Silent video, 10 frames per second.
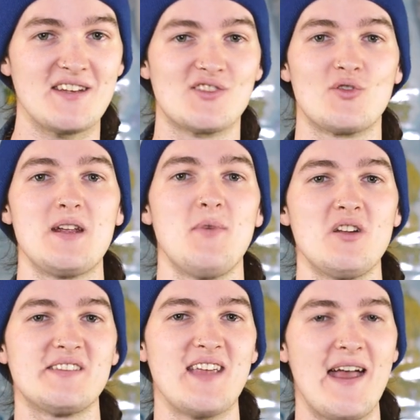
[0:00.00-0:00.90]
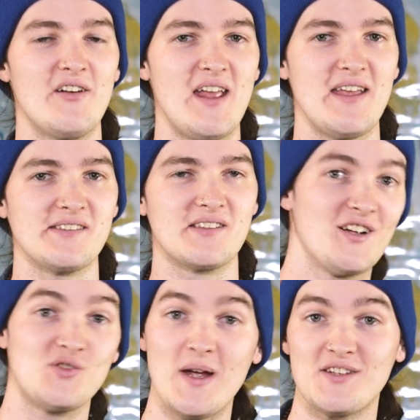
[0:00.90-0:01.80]
I stream on Saturdays
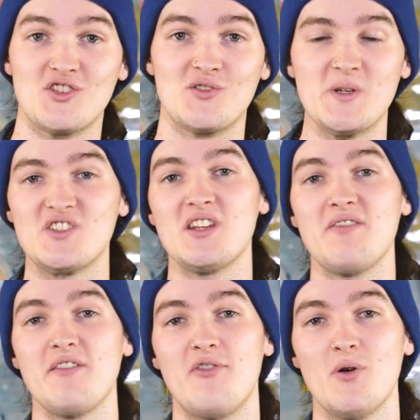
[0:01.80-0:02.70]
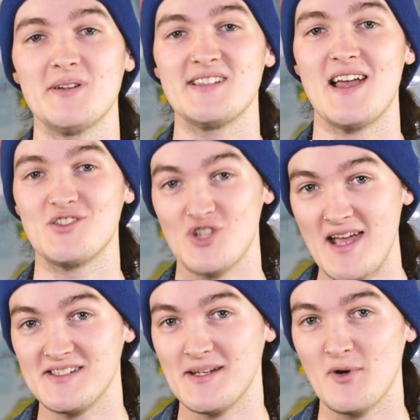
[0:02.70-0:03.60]
on Twitch, twitch.tv forward slash
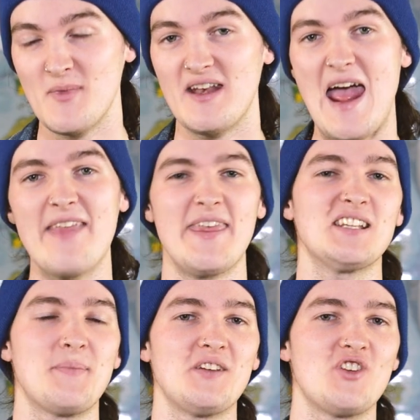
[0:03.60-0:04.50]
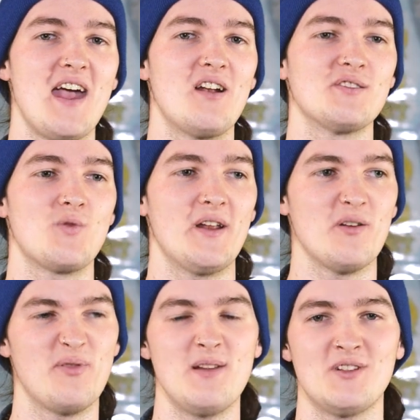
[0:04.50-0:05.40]
Chad Zimmerman, at That's My Chad on Twitter,
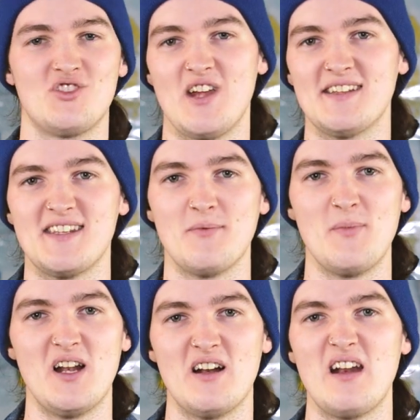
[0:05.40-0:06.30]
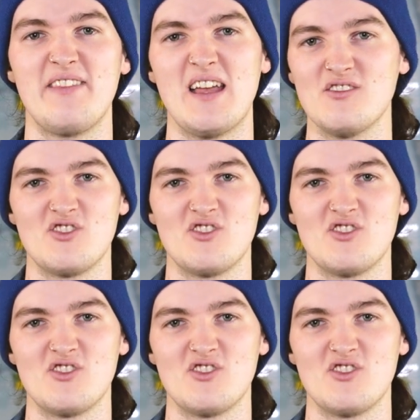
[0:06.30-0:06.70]
pretty much Chad Zimmerman on anything else.